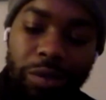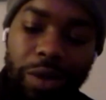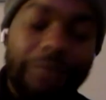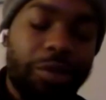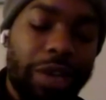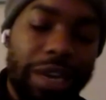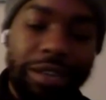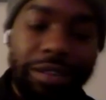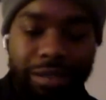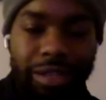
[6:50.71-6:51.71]

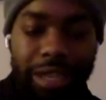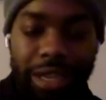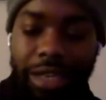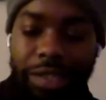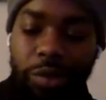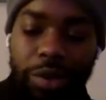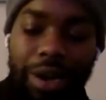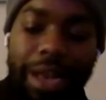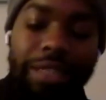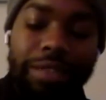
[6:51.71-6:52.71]
Like I told you, I
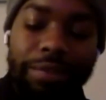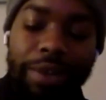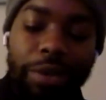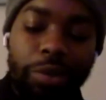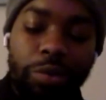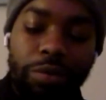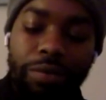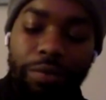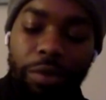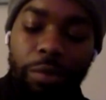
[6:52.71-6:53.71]
actually found you
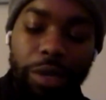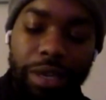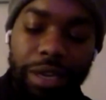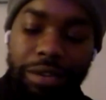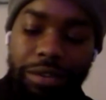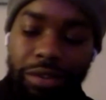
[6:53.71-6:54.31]
from looking at